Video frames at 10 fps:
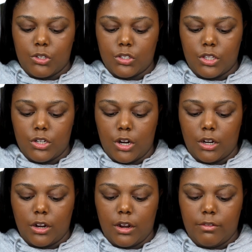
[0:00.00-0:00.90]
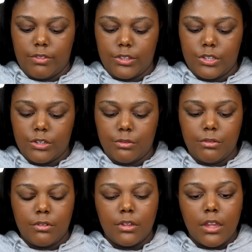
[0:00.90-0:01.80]
which is the darker of the
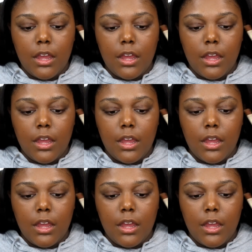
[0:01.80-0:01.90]
two.